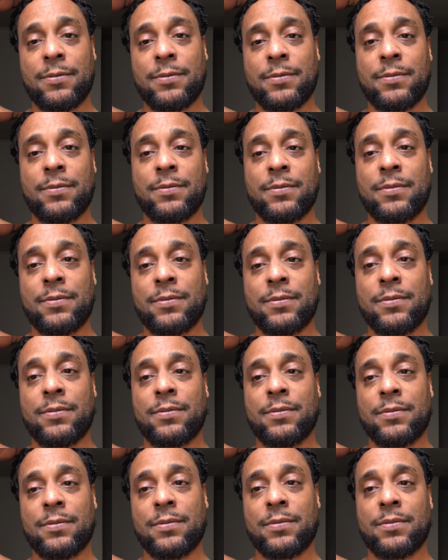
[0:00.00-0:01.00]

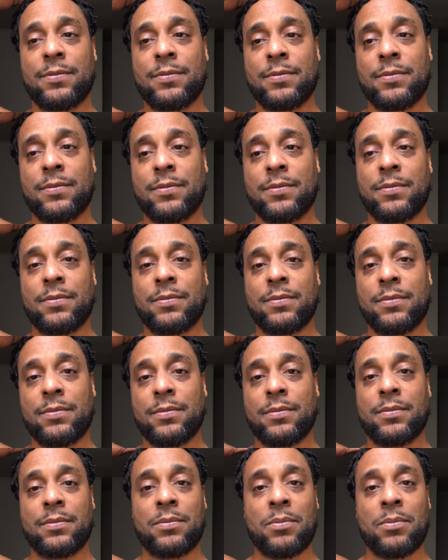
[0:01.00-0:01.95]
(no one is talking)